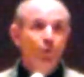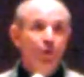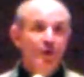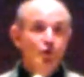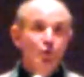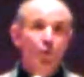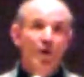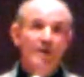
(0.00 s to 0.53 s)

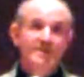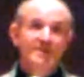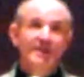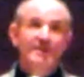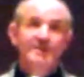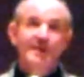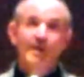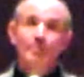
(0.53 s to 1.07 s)
which was
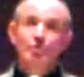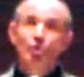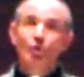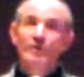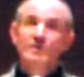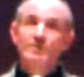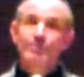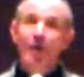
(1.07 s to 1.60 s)
an attempt to
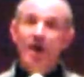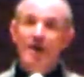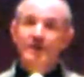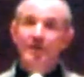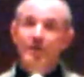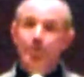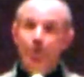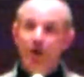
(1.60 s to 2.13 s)

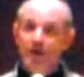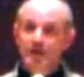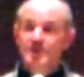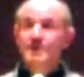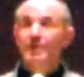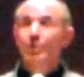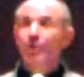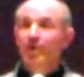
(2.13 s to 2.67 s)
respond to the
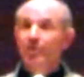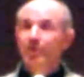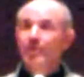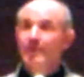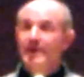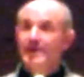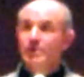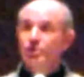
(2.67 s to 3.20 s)
Protestant
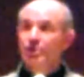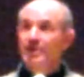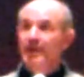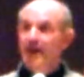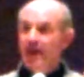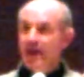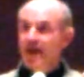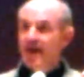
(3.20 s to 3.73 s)

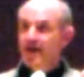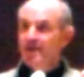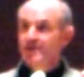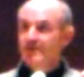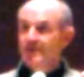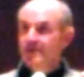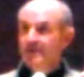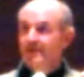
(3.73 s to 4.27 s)
Reformation
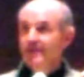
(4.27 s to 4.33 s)
and